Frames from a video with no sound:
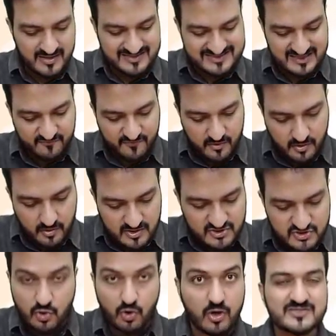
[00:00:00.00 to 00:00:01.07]
7 runs
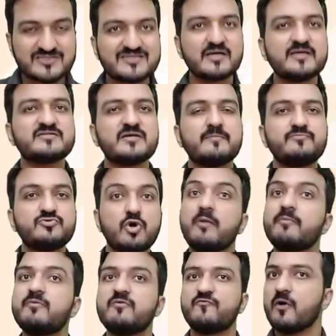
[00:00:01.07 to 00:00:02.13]
cost is
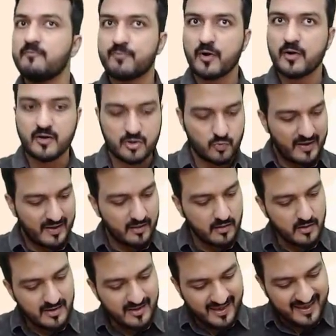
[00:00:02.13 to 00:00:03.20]
absorbed from product Y,
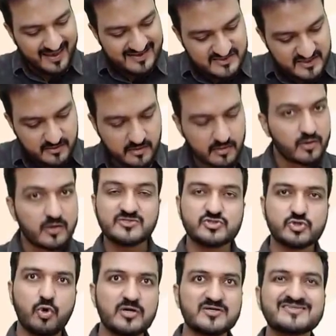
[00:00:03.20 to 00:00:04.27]
18 runs
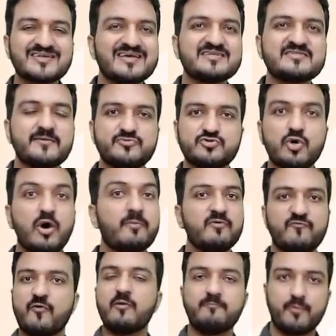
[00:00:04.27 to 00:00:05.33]
cost is absorbed
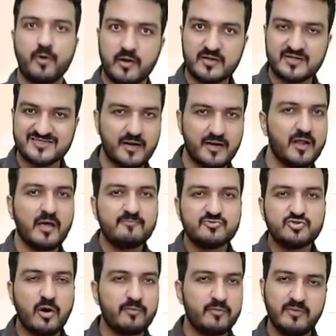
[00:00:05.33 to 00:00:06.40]
from product Z.
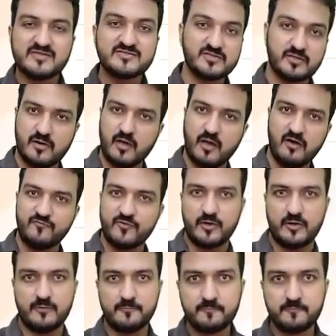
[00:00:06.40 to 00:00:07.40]
Absorbed means recovered.